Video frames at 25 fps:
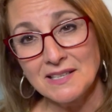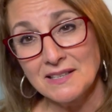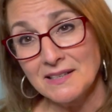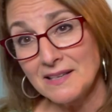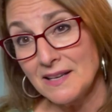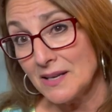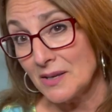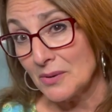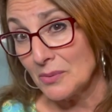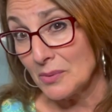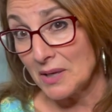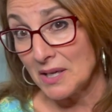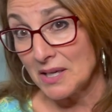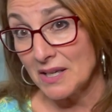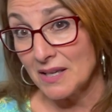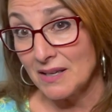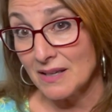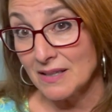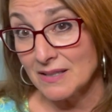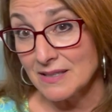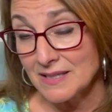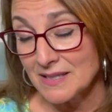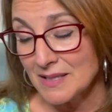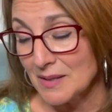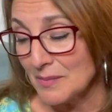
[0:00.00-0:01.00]
And anyway, he
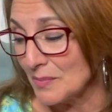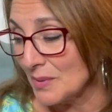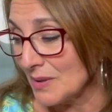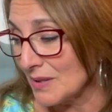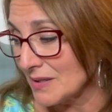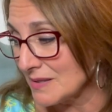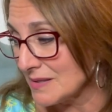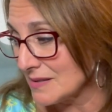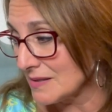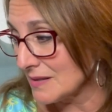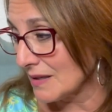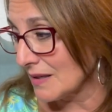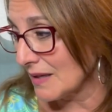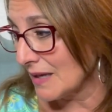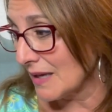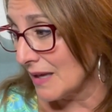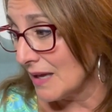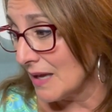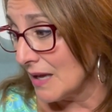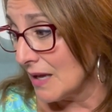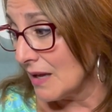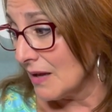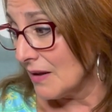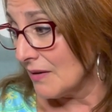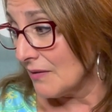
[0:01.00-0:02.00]
ended up being sick,
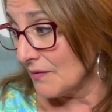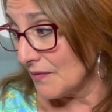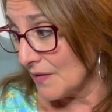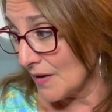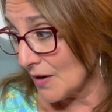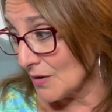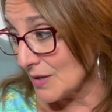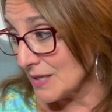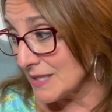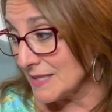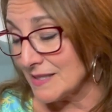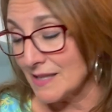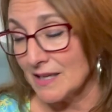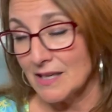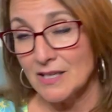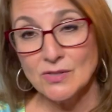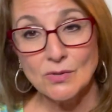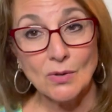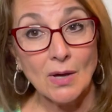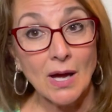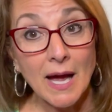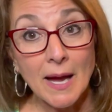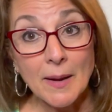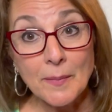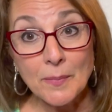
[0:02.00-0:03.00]
very sick.
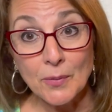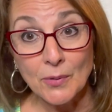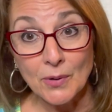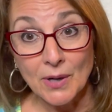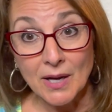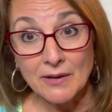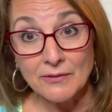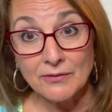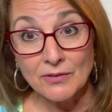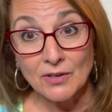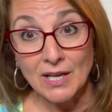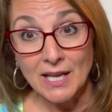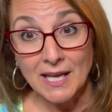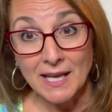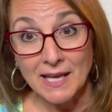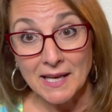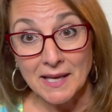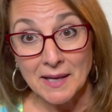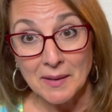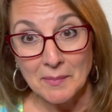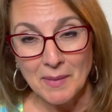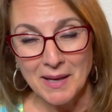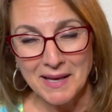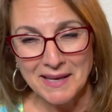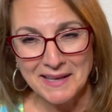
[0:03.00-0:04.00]
So I pray for
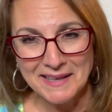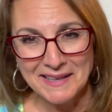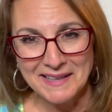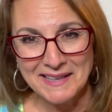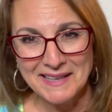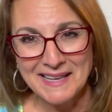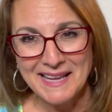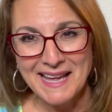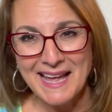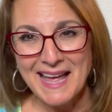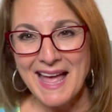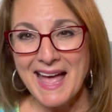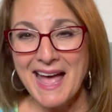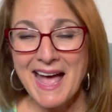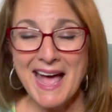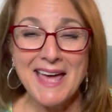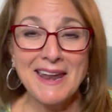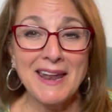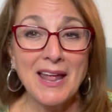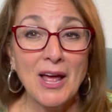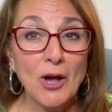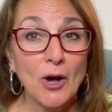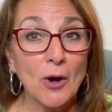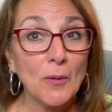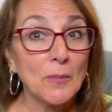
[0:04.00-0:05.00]
him, and
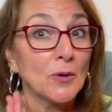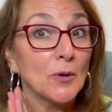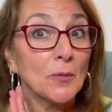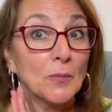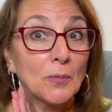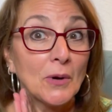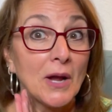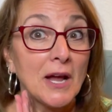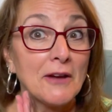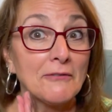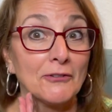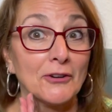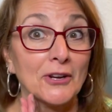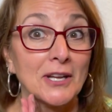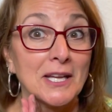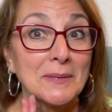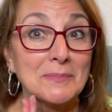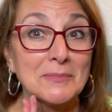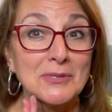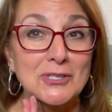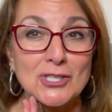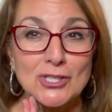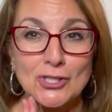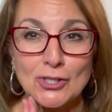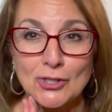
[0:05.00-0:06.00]
I hope you pray for
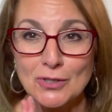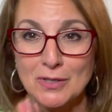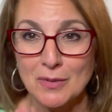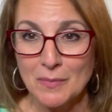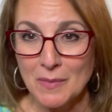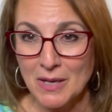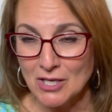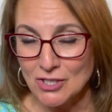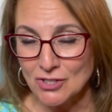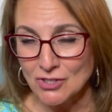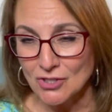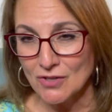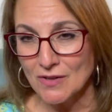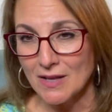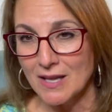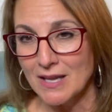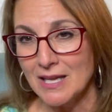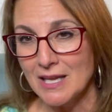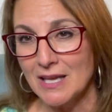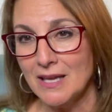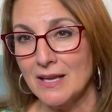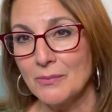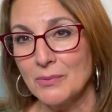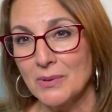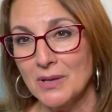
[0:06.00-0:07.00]
him too to make sure that
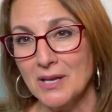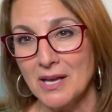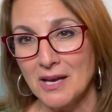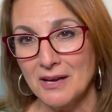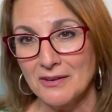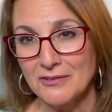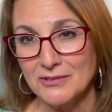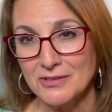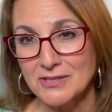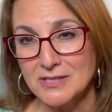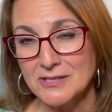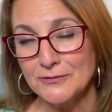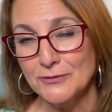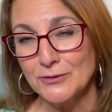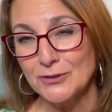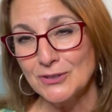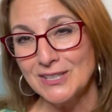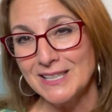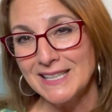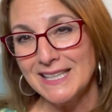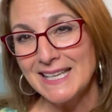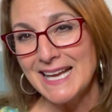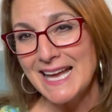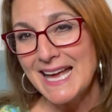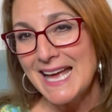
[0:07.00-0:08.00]
he recovers
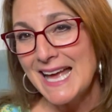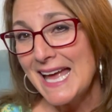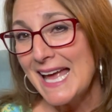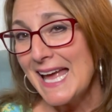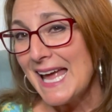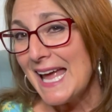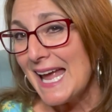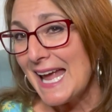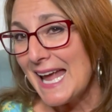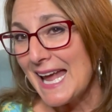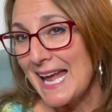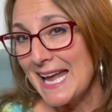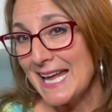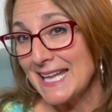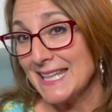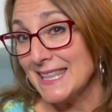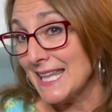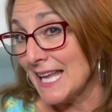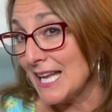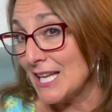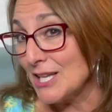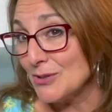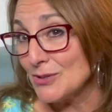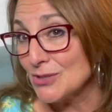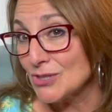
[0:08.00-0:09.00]
fully. And
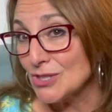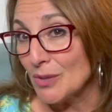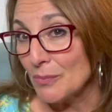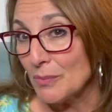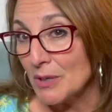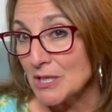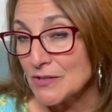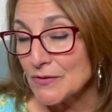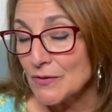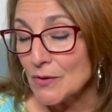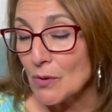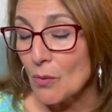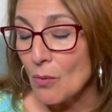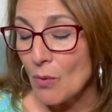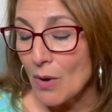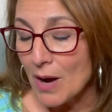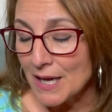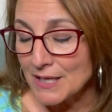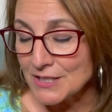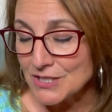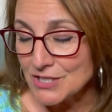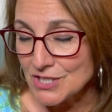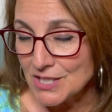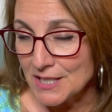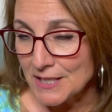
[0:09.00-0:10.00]
thank you so much for
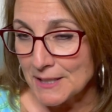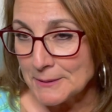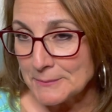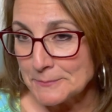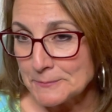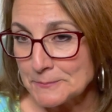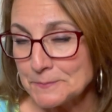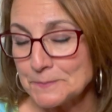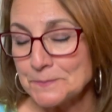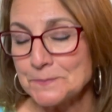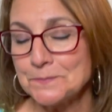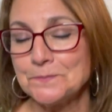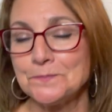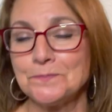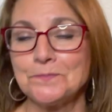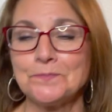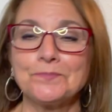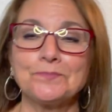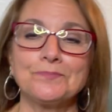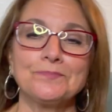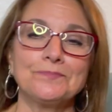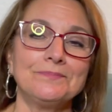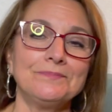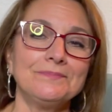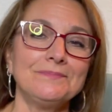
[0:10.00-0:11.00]
watching.
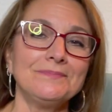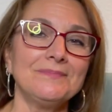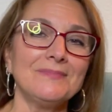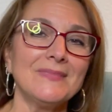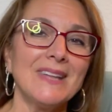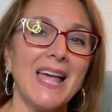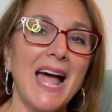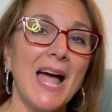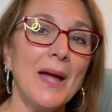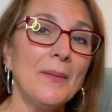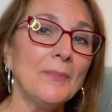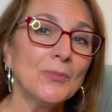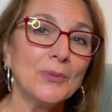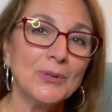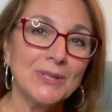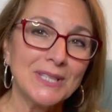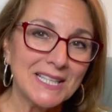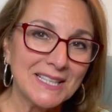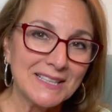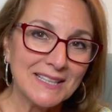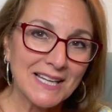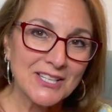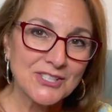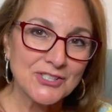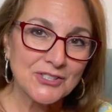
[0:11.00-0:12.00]
I'm really
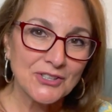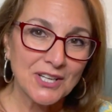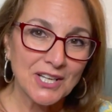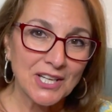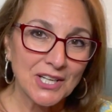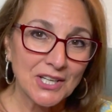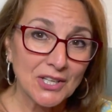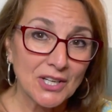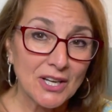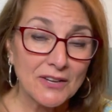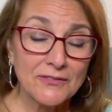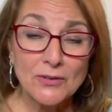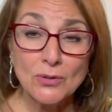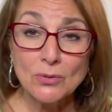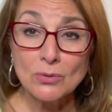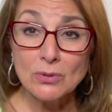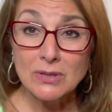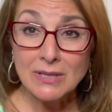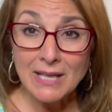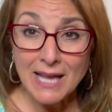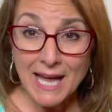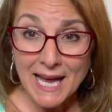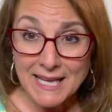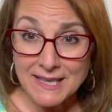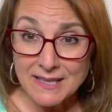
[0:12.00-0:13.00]
glad you're here. If you
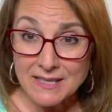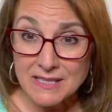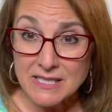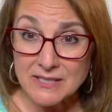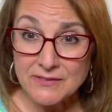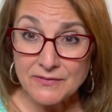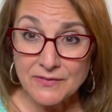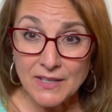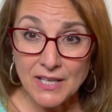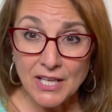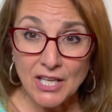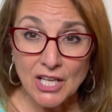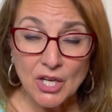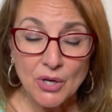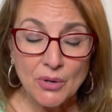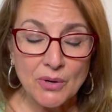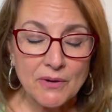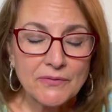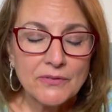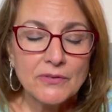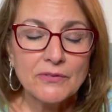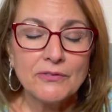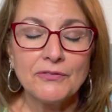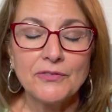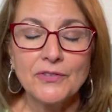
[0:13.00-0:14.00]
like this video,
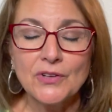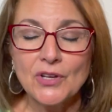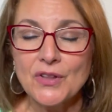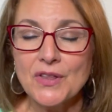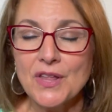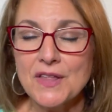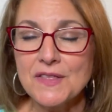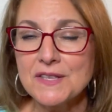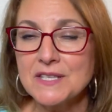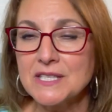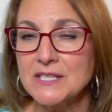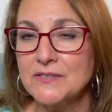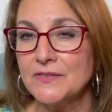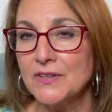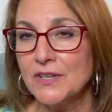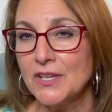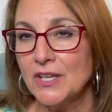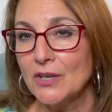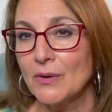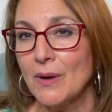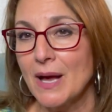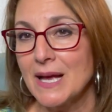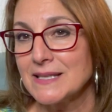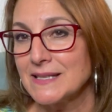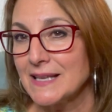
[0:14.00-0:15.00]
if you feel that this
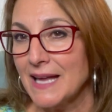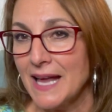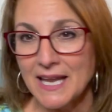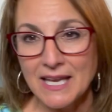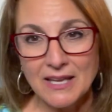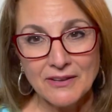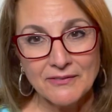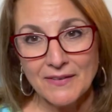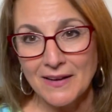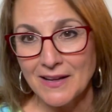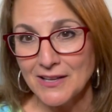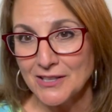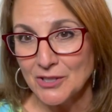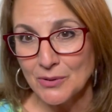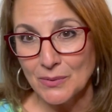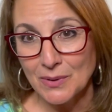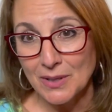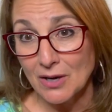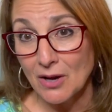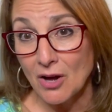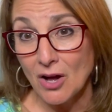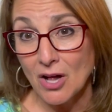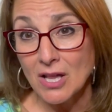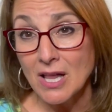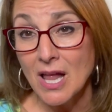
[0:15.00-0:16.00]
video has any value at
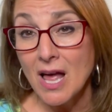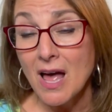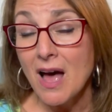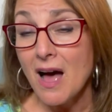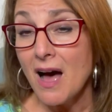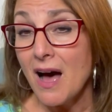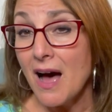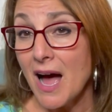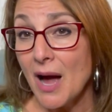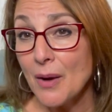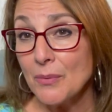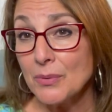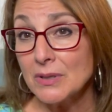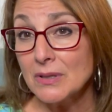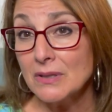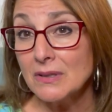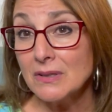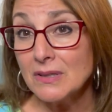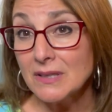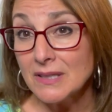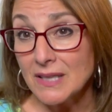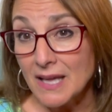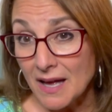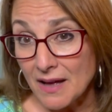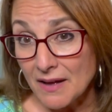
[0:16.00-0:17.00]
all, I would
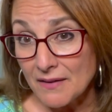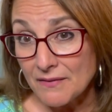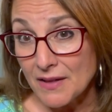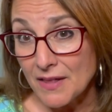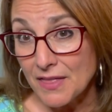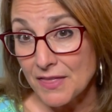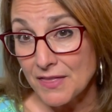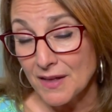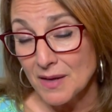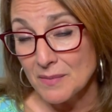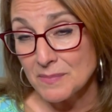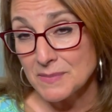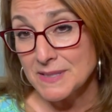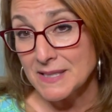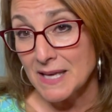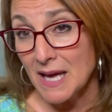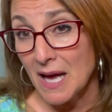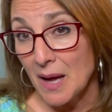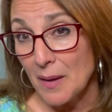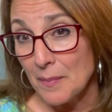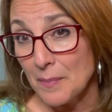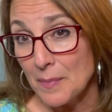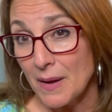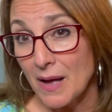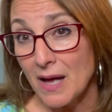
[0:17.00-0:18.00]
love a thumbs
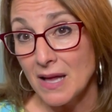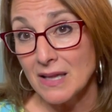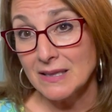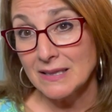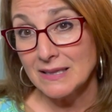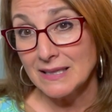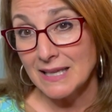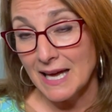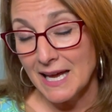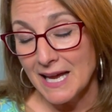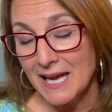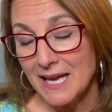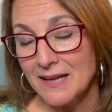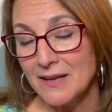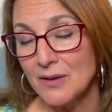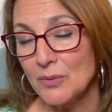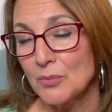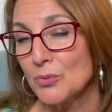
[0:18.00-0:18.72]
up, a like.